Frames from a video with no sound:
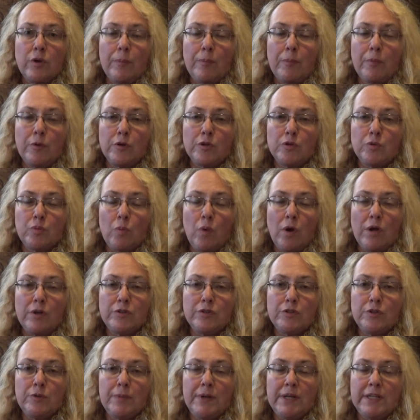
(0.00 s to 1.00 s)
I push
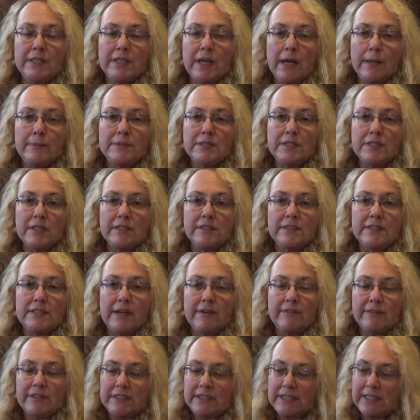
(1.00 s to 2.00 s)
1 too many times on
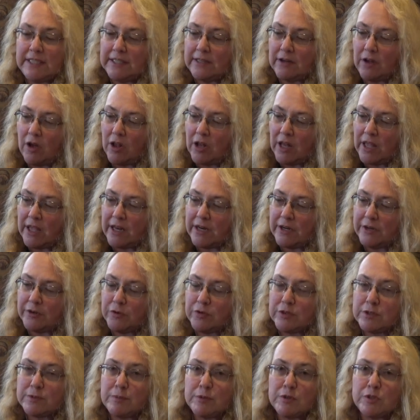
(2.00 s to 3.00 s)
17. All I got to
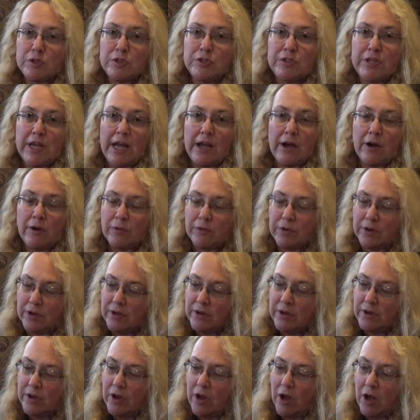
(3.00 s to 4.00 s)
do is push down
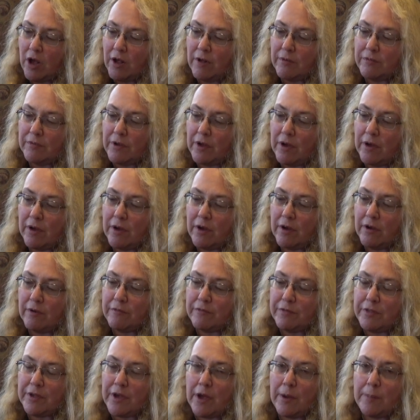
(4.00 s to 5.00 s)
on
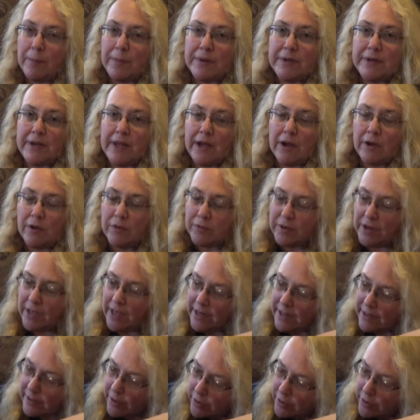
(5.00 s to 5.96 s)
of the up and down, and it